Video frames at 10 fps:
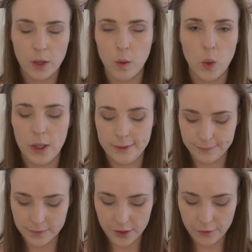Oh,
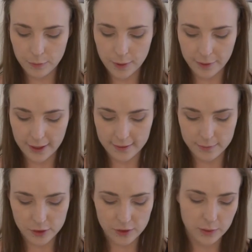so for my brows, I'm
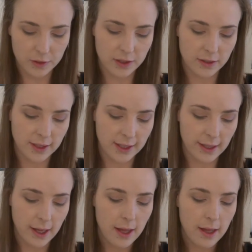just using the